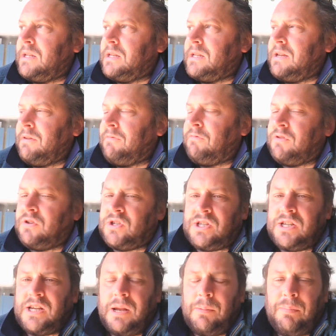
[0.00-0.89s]

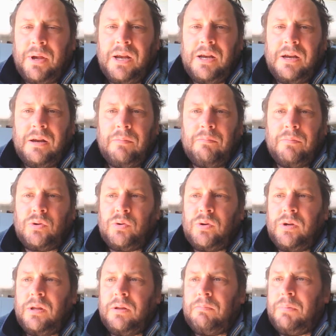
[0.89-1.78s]
difference in opinion
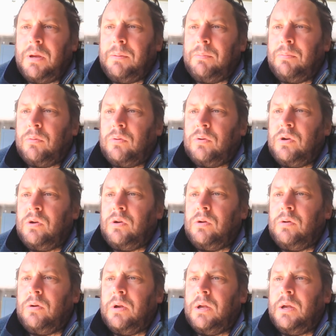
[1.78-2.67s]
between people
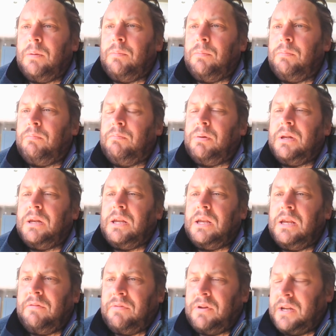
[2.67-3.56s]
who
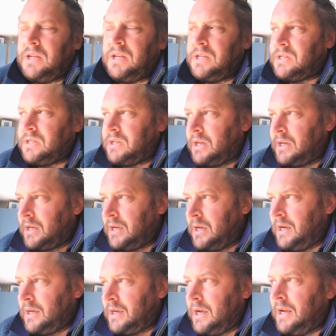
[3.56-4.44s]
believe it is
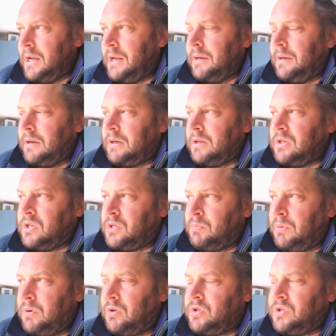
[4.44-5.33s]
again a
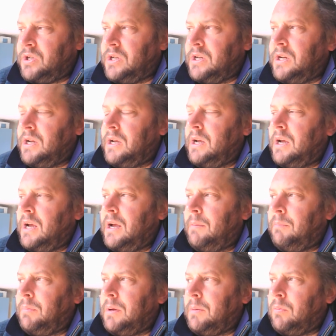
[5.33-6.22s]
conspiracy
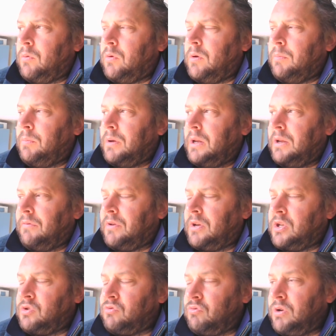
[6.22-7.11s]
and people who believe
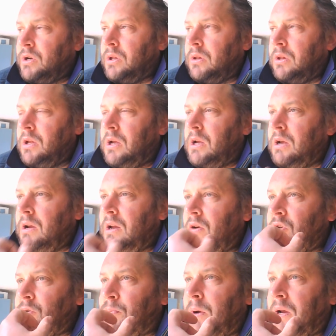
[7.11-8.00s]
it is real,
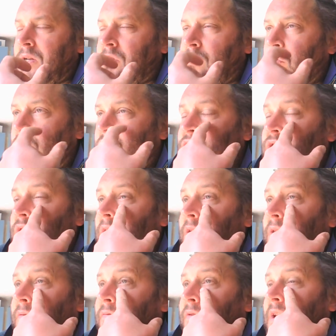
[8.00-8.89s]
irrespective of what
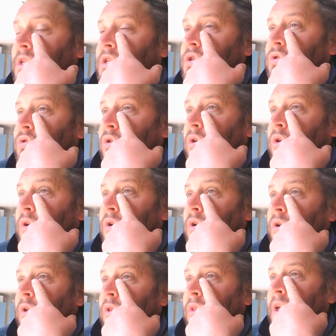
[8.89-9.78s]
side of the fence you're
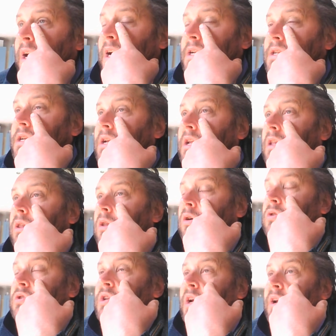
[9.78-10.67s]
on that.
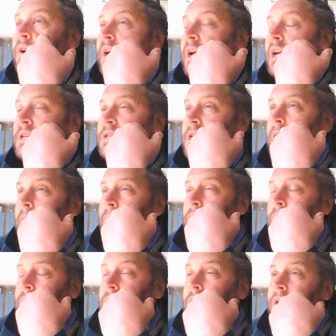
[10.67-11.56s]
Lockdown has
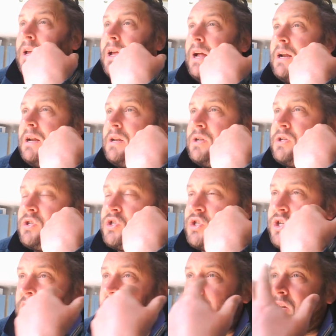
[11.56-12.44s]
happened and it has
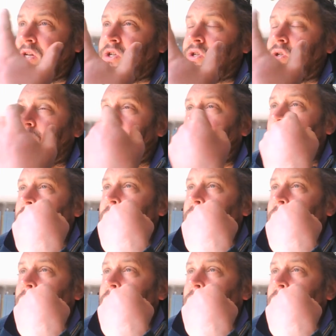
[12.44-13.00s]
changed the way